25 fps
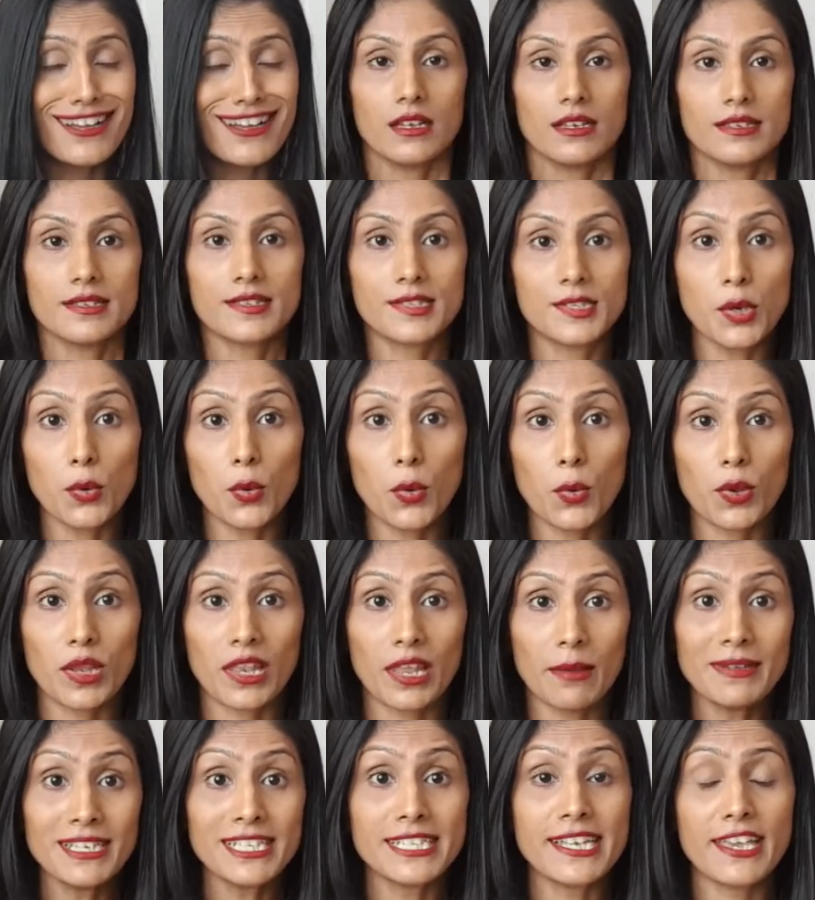So
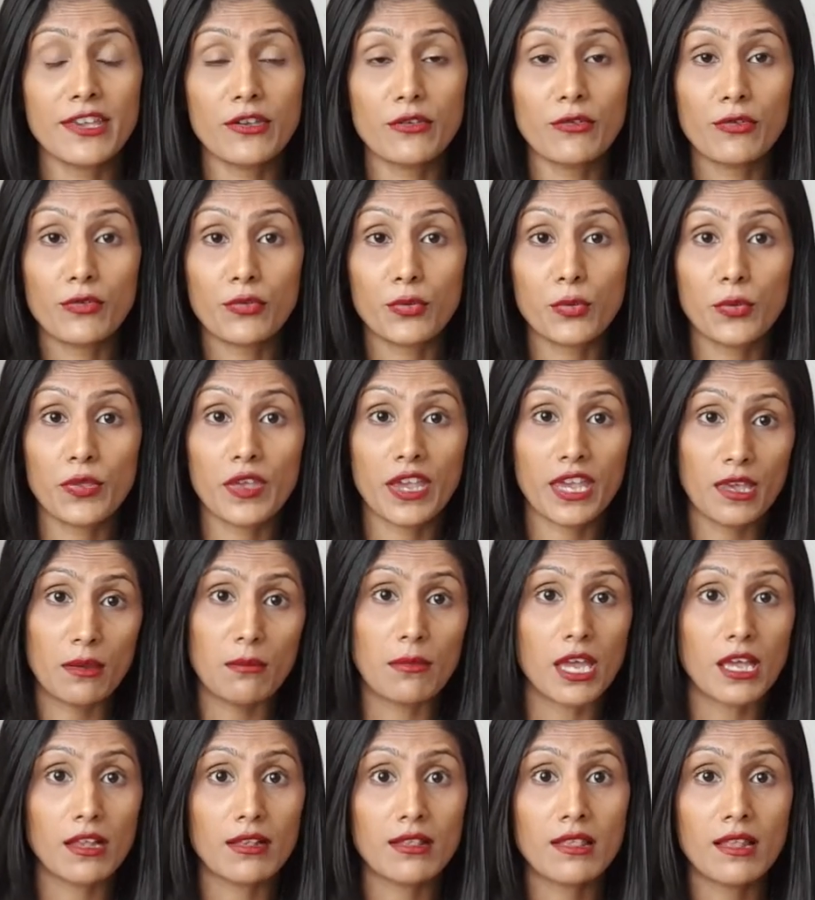let me take you through the
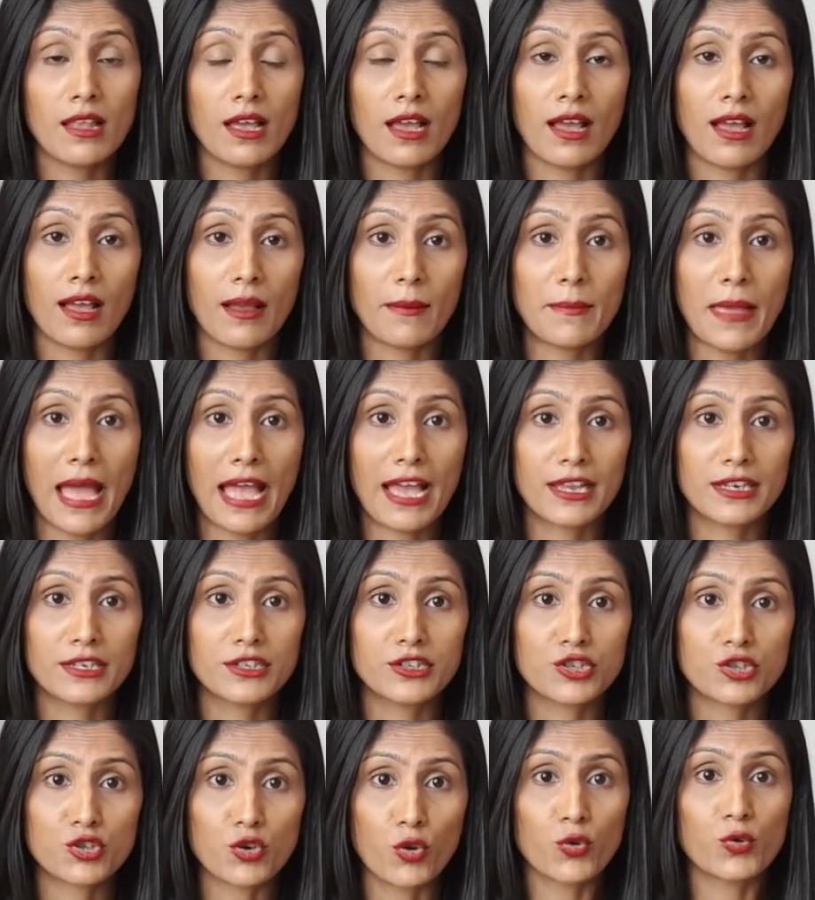email and
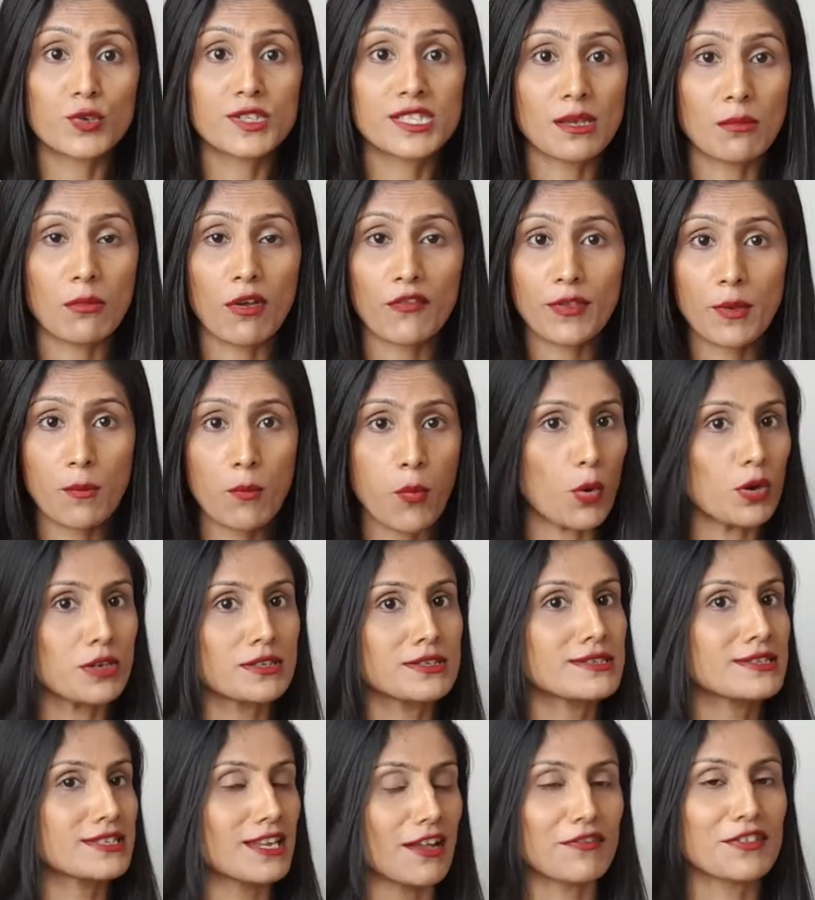show you some of the
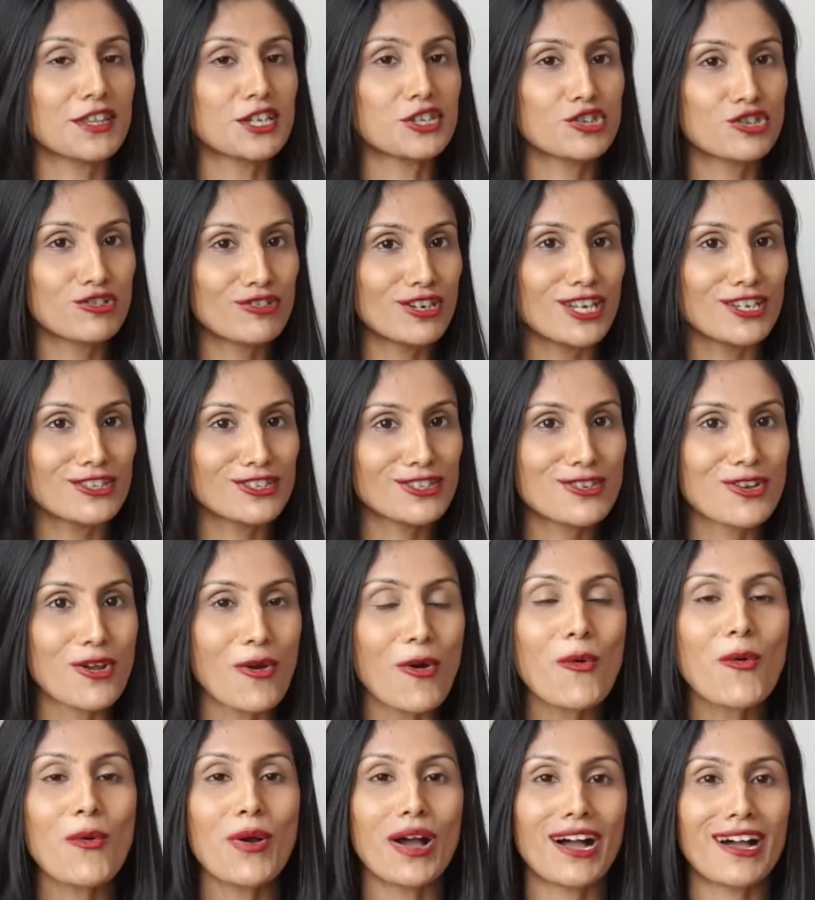important stuff that you need to
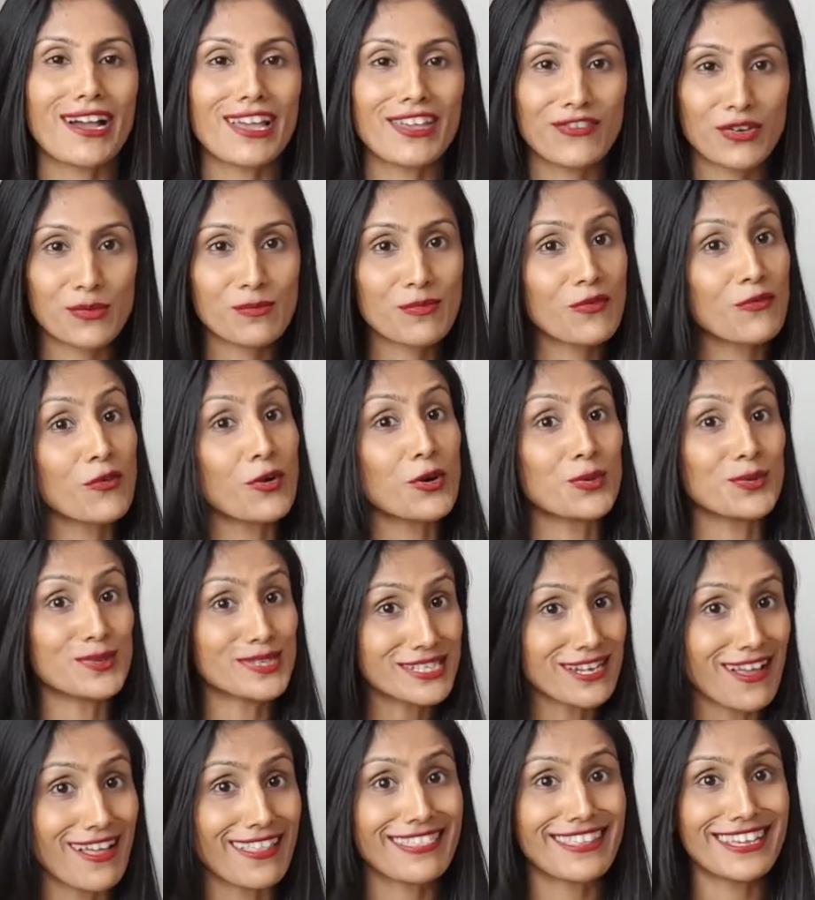know even before you
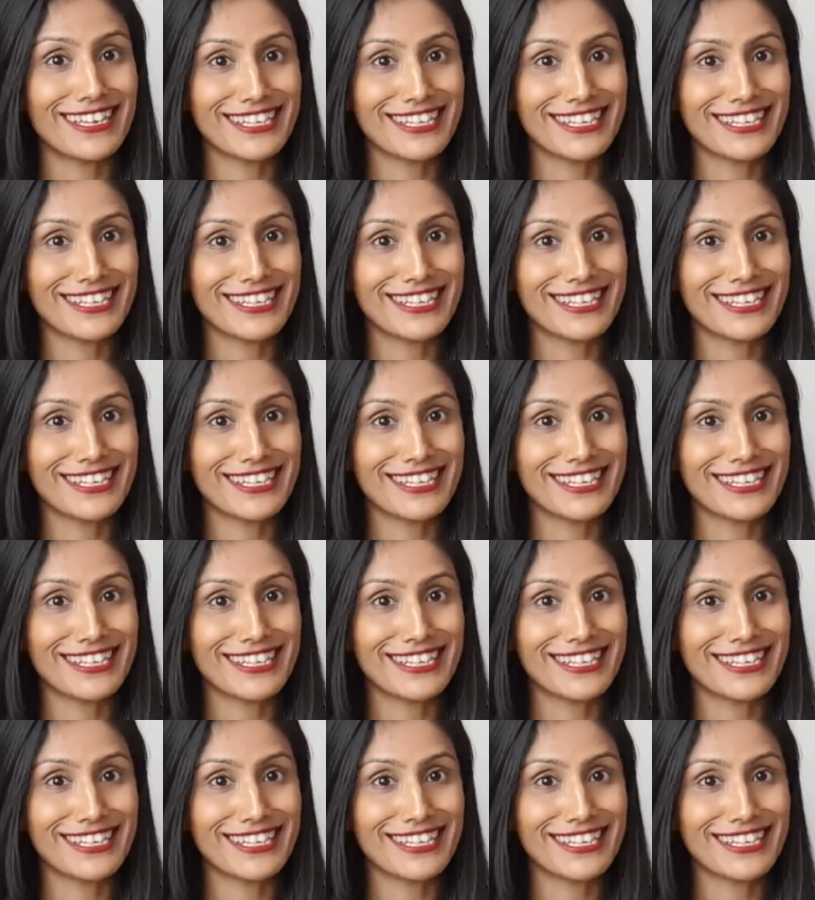start the